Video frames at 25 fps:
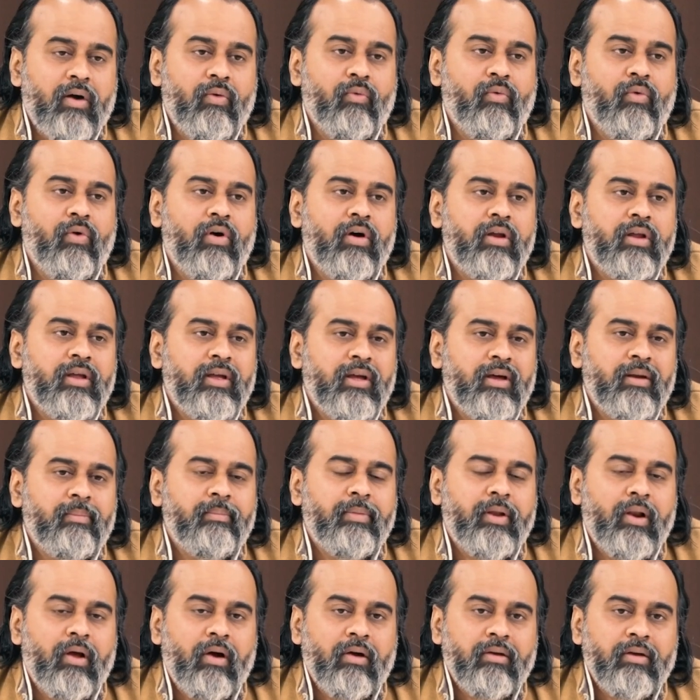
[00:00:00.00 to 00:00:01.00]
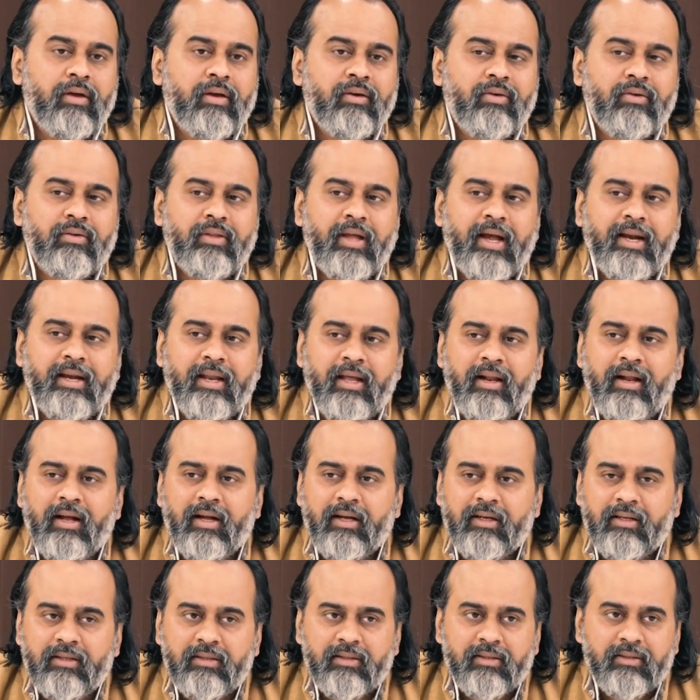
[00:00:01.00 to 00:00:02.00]
a warrior belonging to that
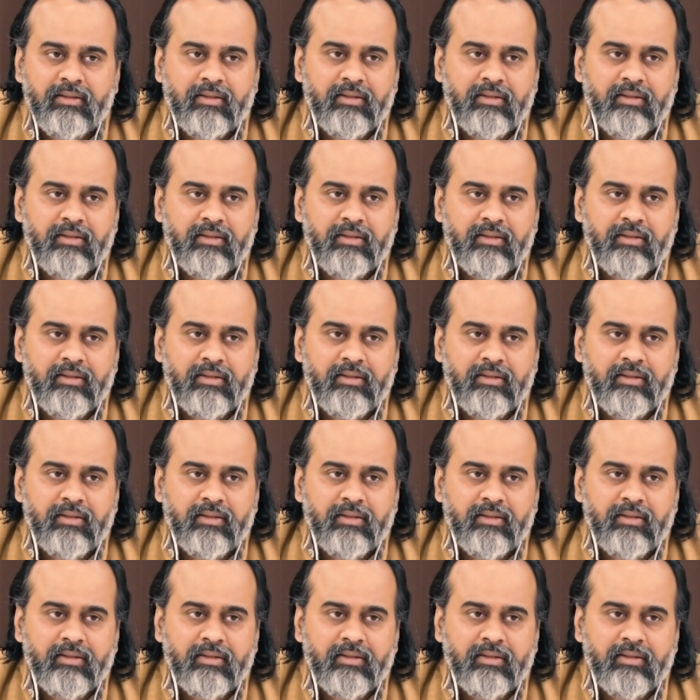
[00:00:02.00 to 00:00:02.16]
era